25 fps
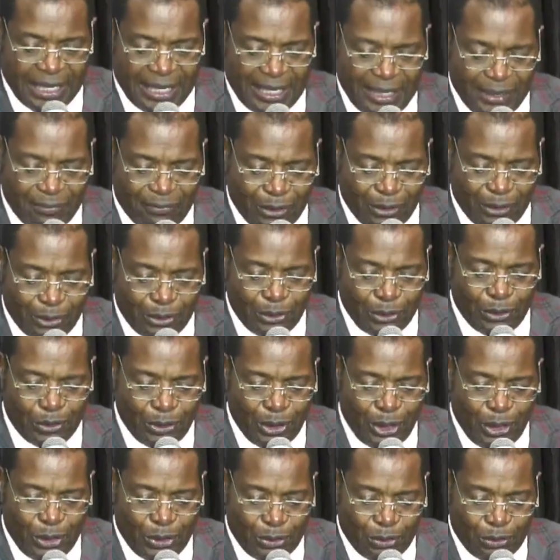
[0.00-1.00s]
even though
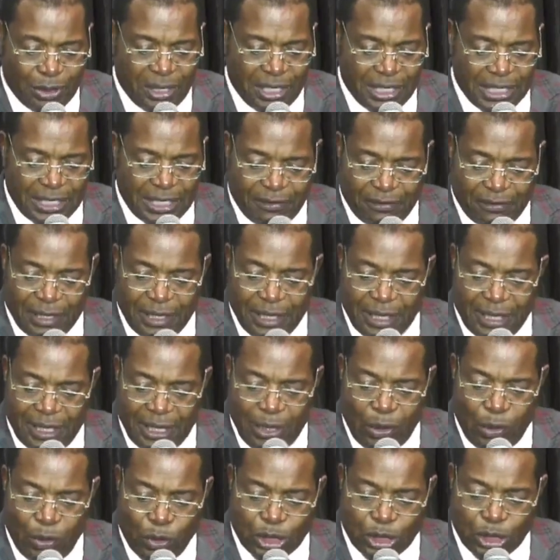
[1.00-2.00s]
you already have a, a
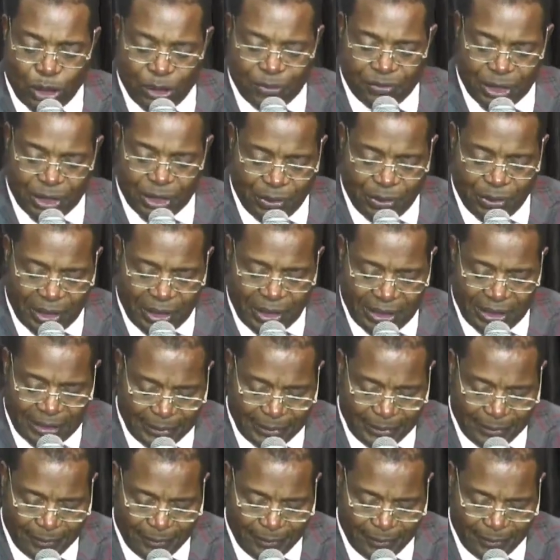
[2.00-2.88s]
quarter of it already.